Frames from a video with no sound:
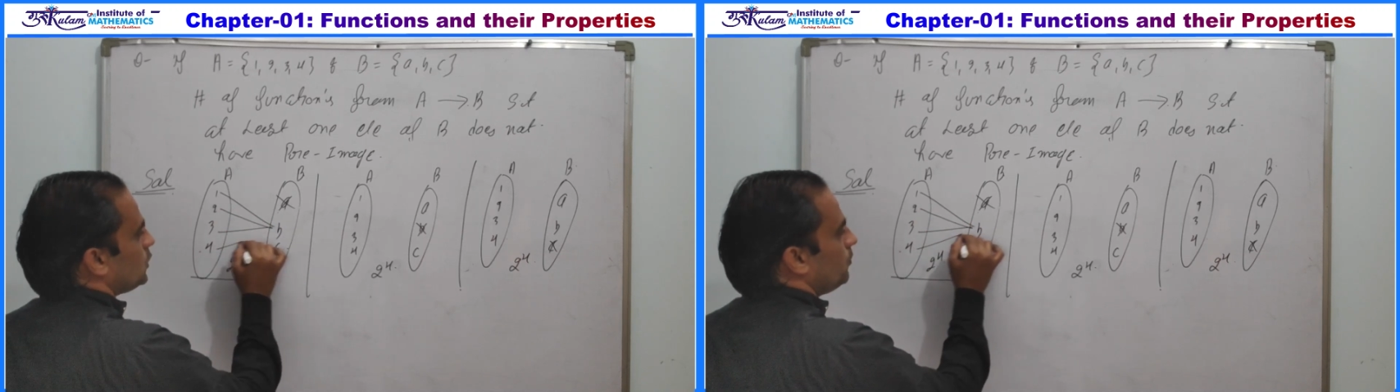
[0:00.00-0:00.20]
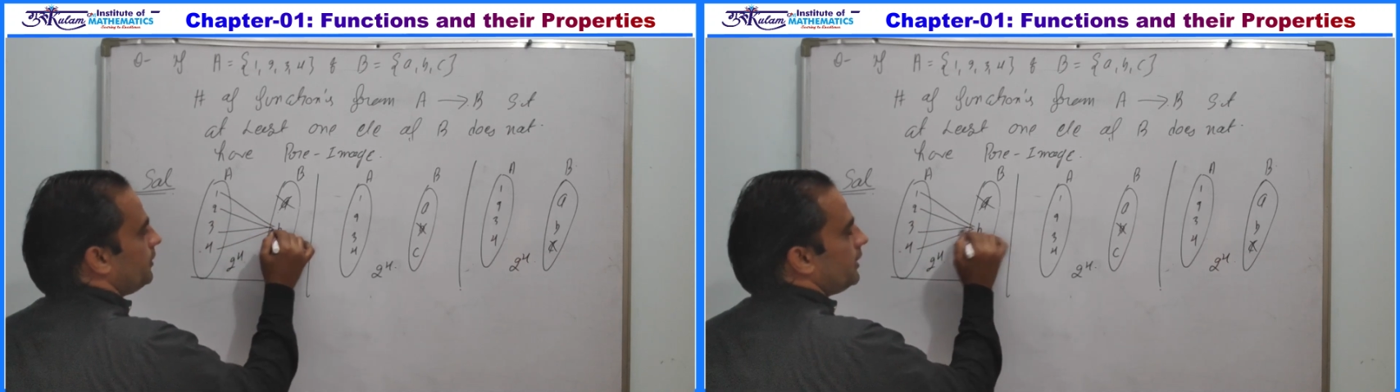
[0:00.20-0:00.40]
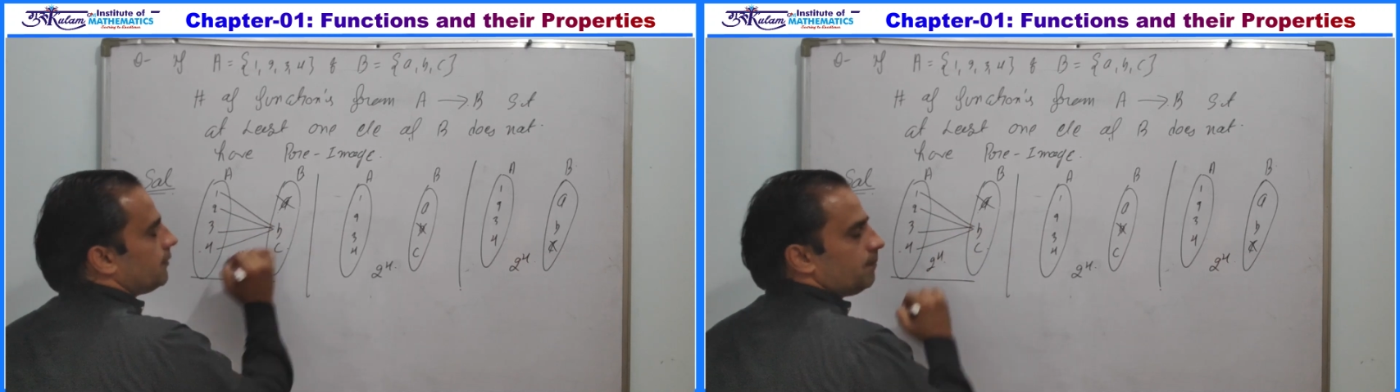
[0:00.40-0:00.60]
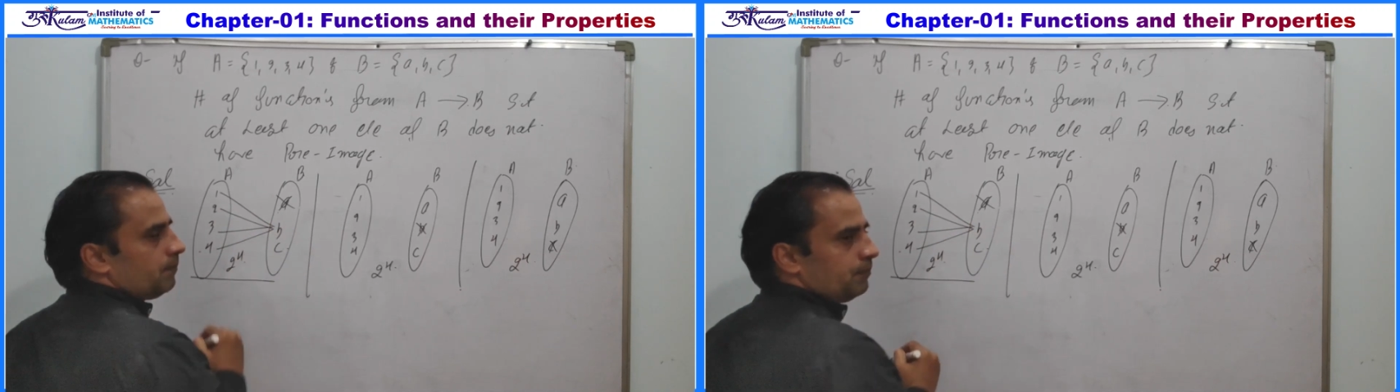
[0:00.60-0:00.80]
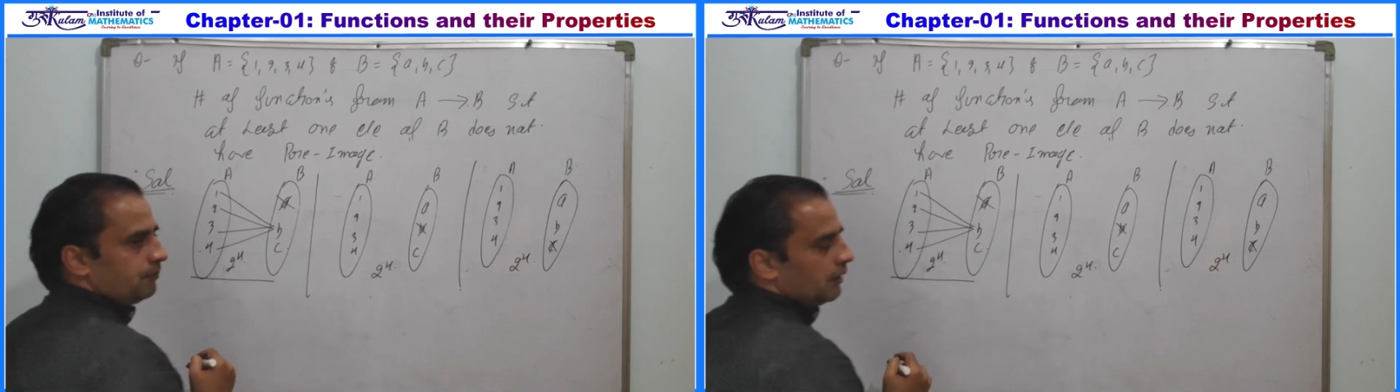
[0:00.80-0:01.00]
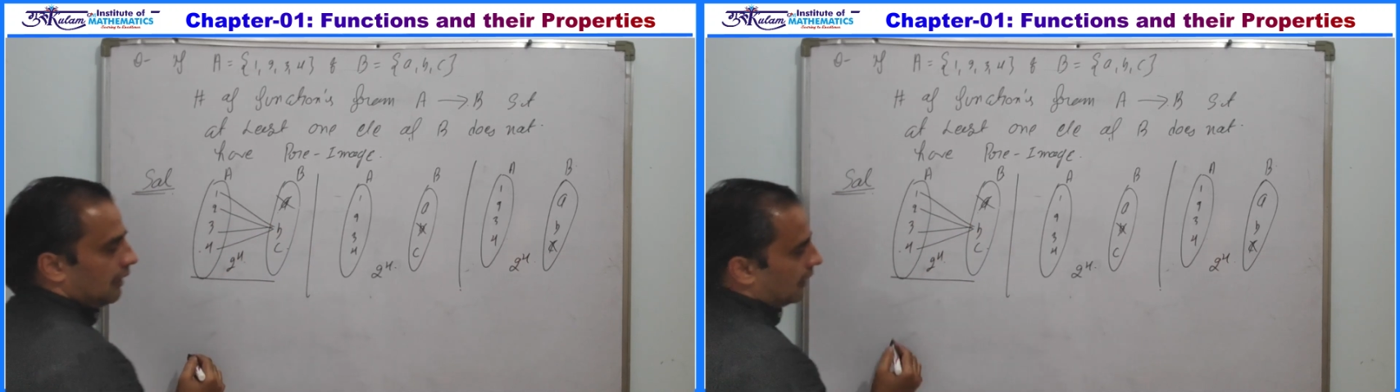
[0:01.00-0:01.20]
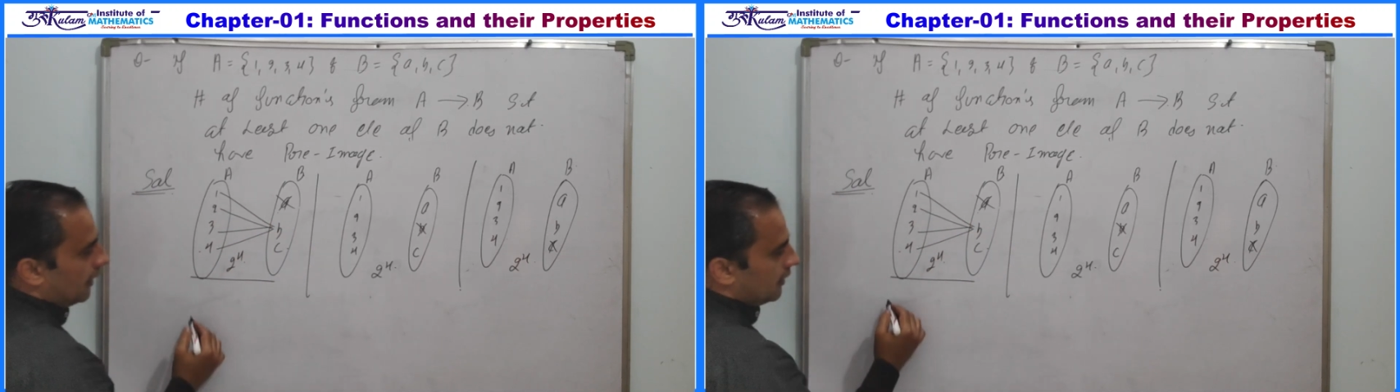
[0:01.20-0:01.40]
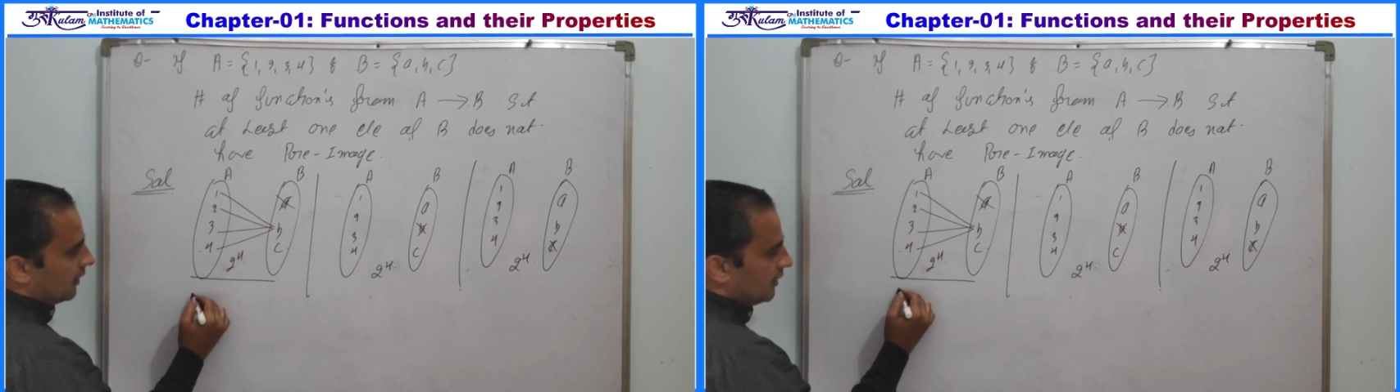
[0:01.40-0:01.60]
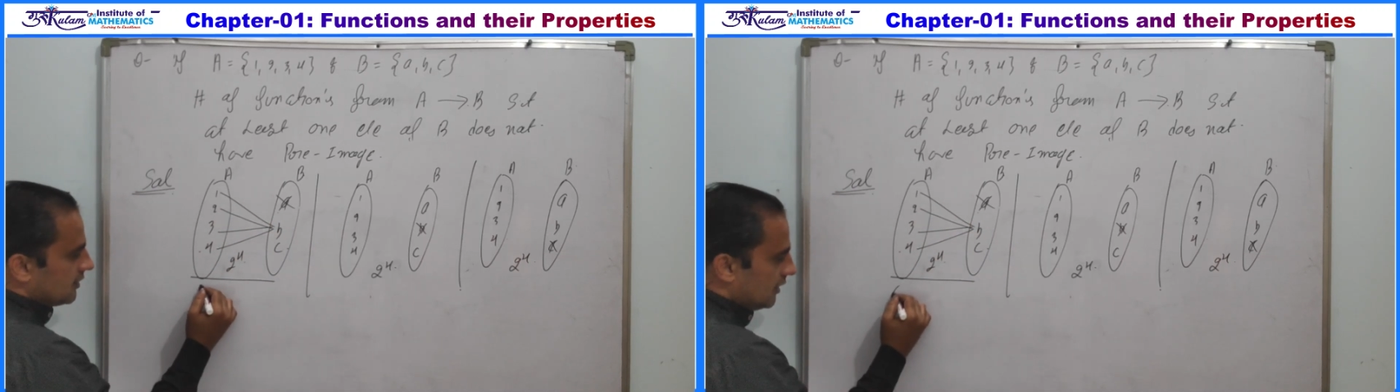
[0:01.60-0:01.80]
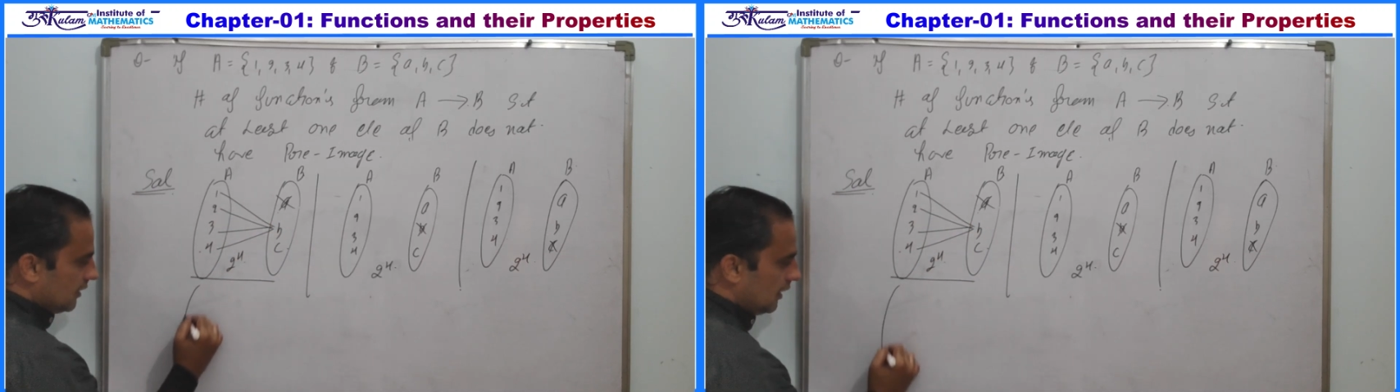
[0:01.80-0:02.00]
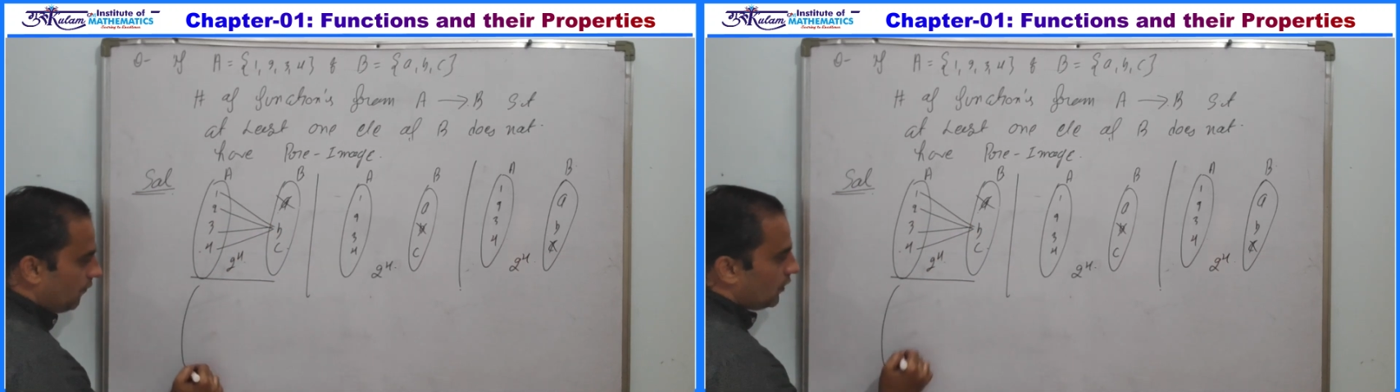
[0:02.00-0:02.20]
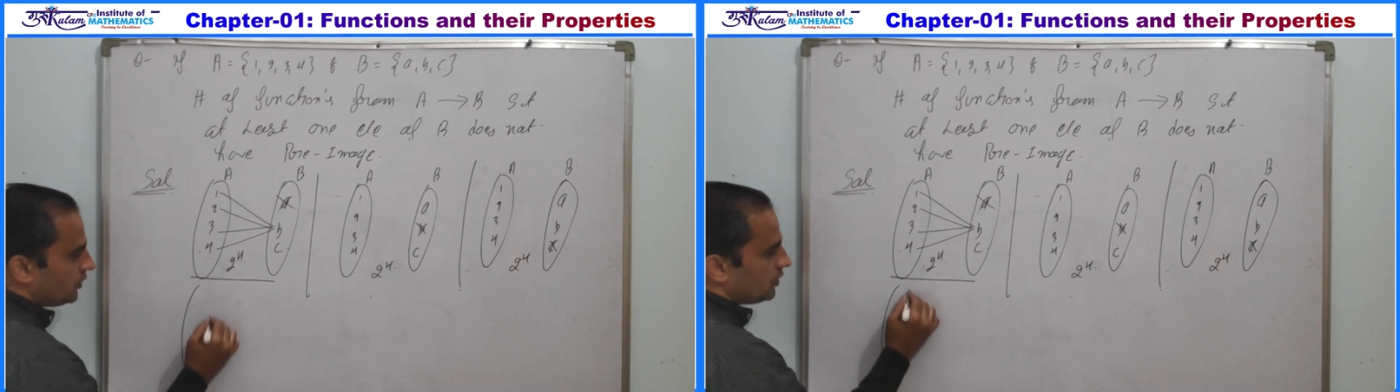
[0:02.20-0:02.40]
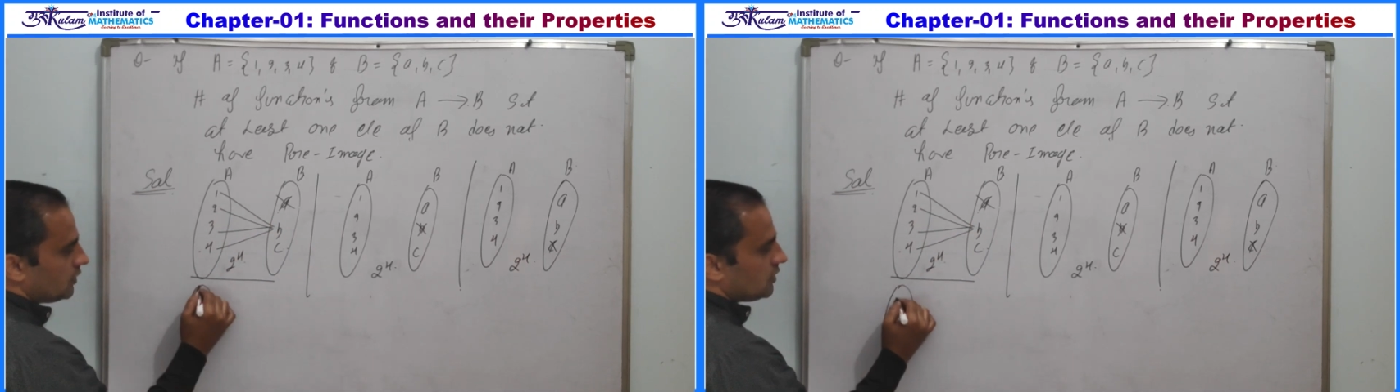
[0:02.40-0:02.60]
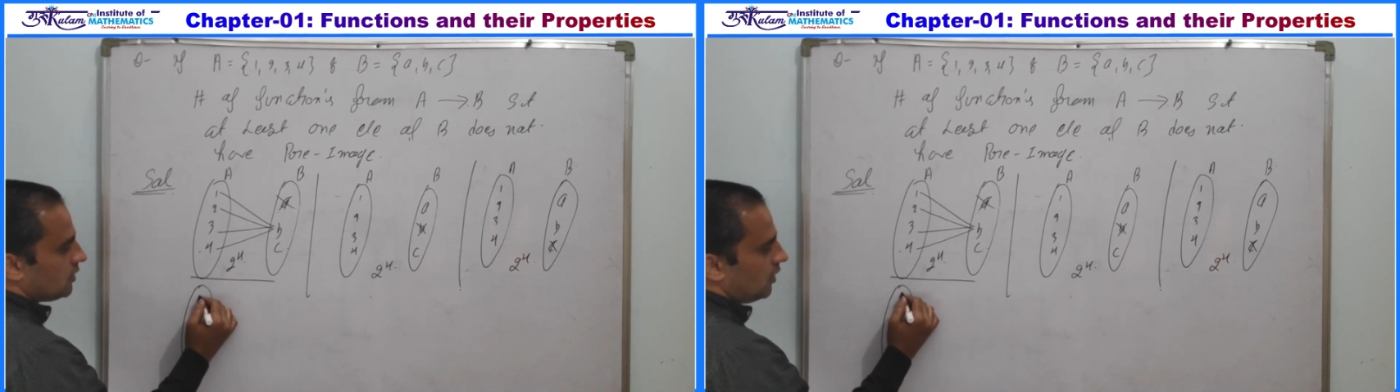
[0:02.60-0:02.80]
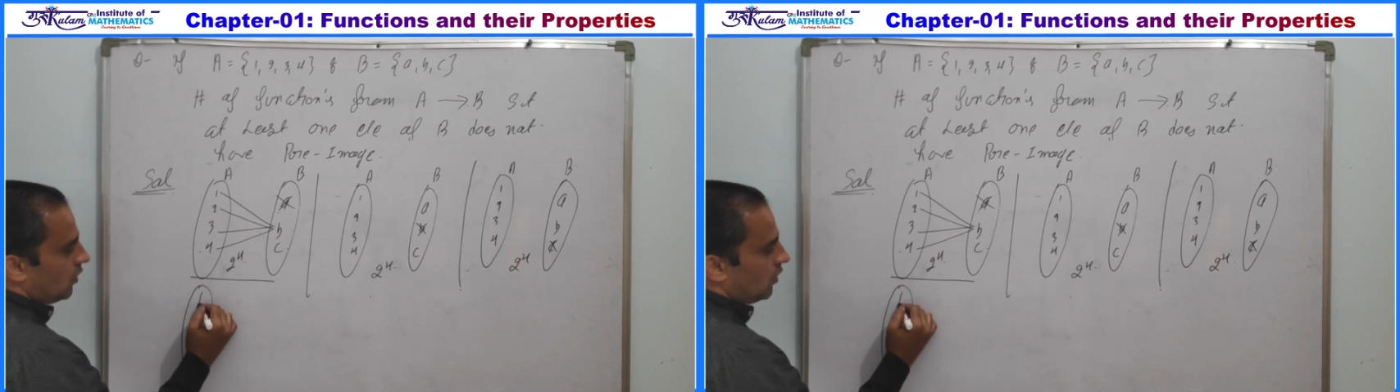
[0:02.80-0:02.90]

to B, and there is another functions